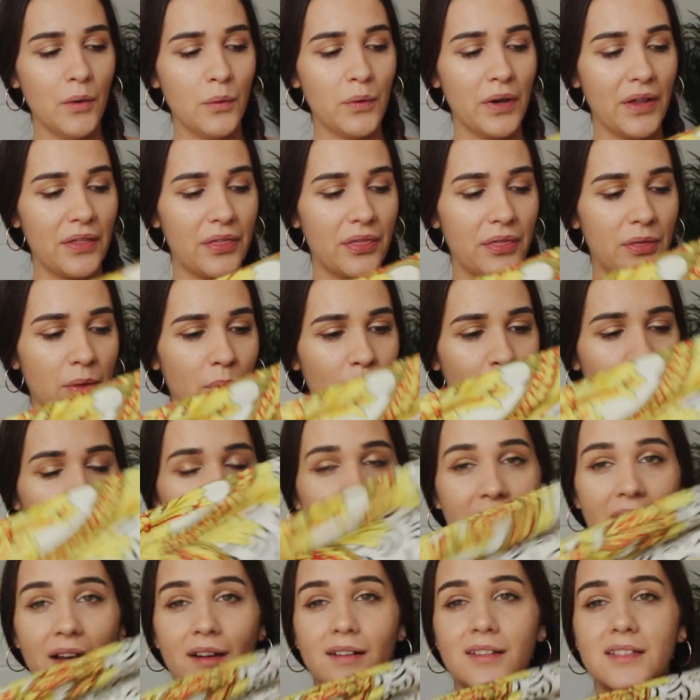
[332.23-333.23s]
with
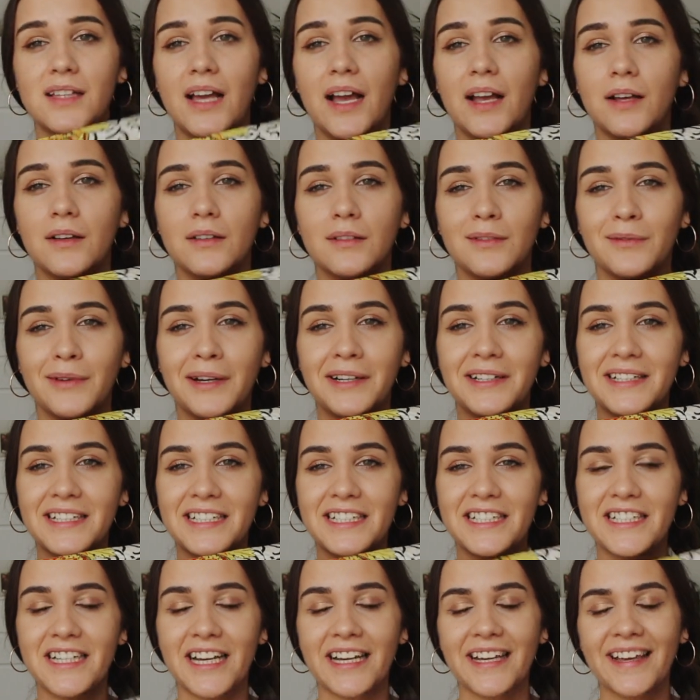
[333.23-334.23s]
what else I could wear
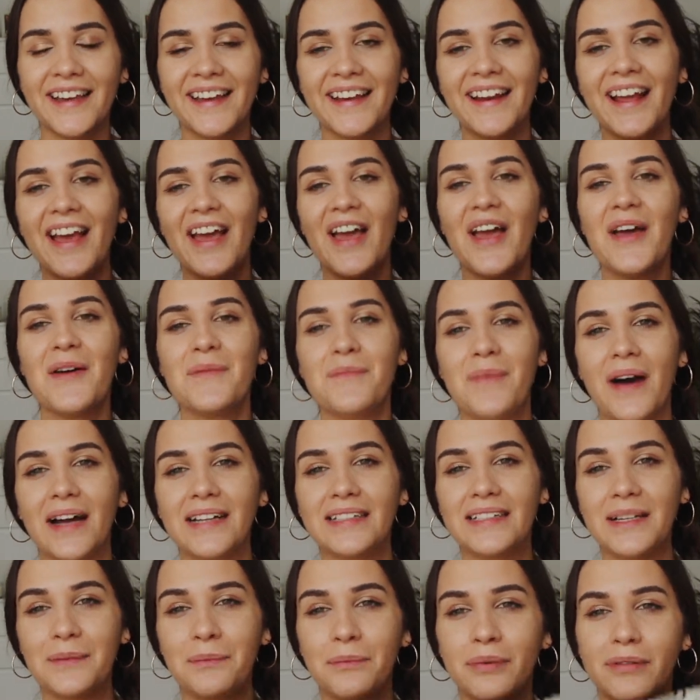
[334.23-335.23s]
this jacket,
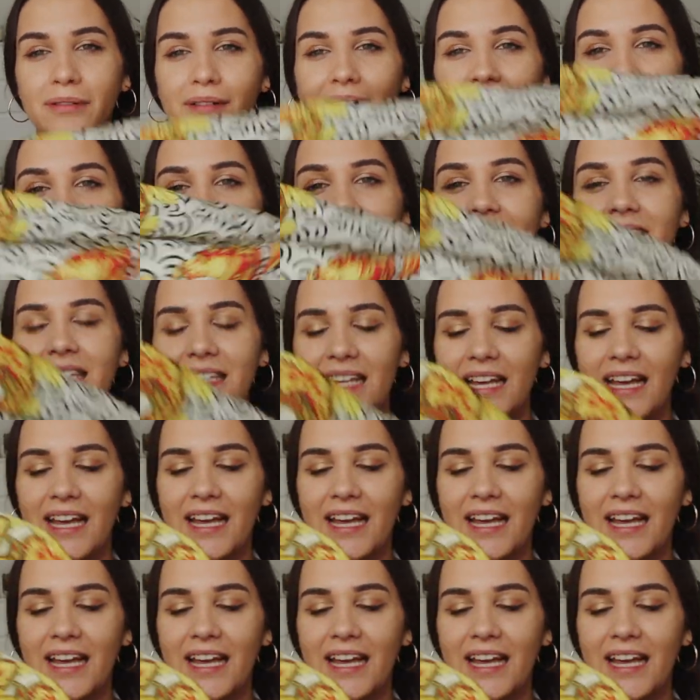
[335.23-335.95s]
but the print